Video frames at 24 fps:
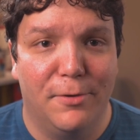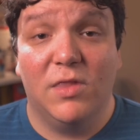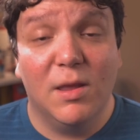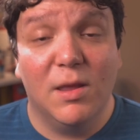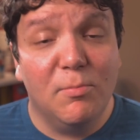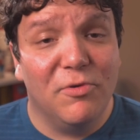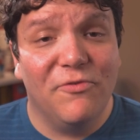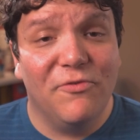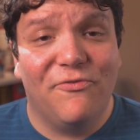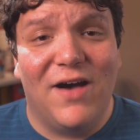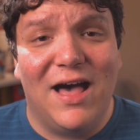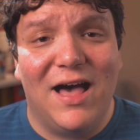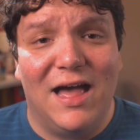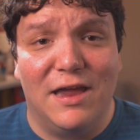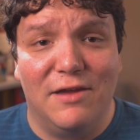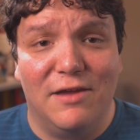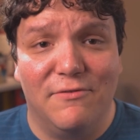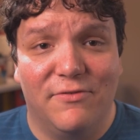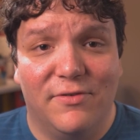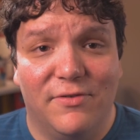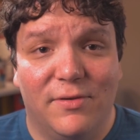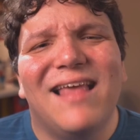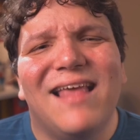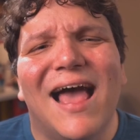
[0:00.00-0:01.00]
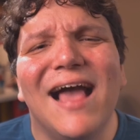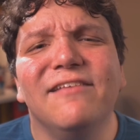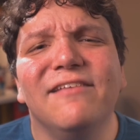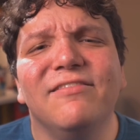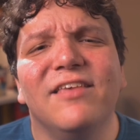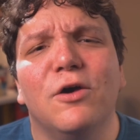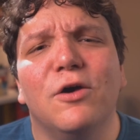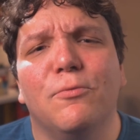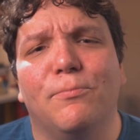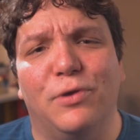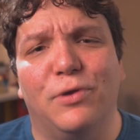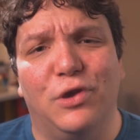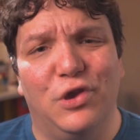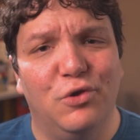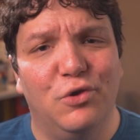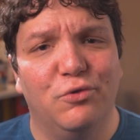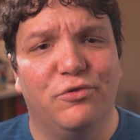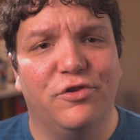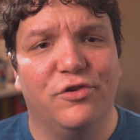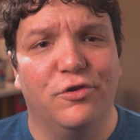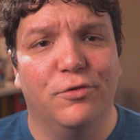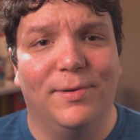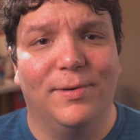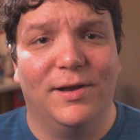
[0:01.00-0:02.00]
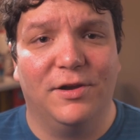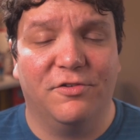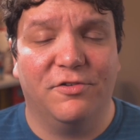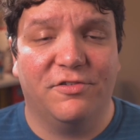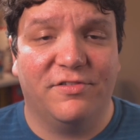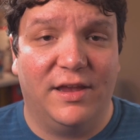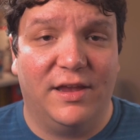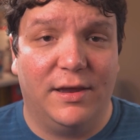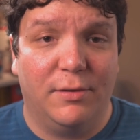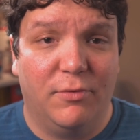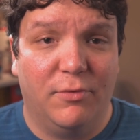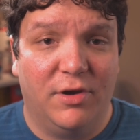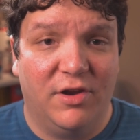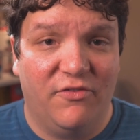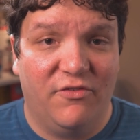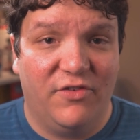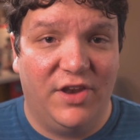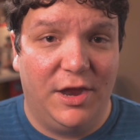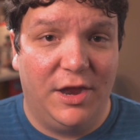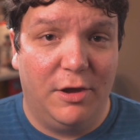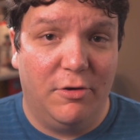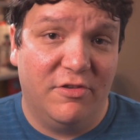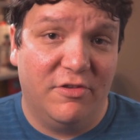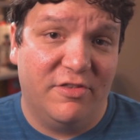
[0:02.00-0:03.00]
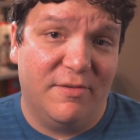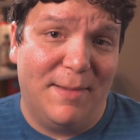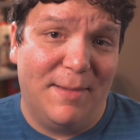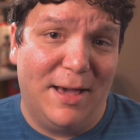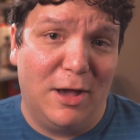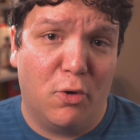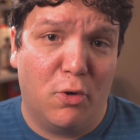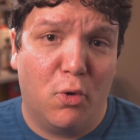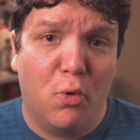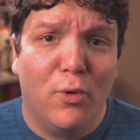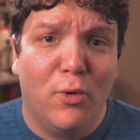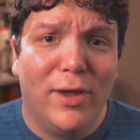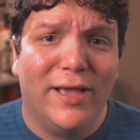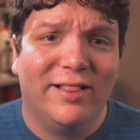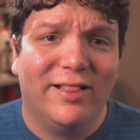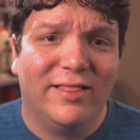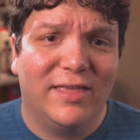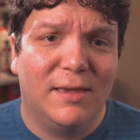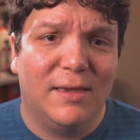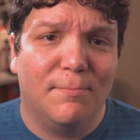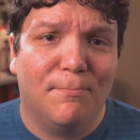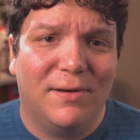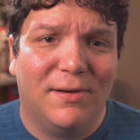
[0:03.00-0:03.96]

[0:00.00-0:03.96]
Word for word: Number five, tags help YouTube understand what a video is about quickly,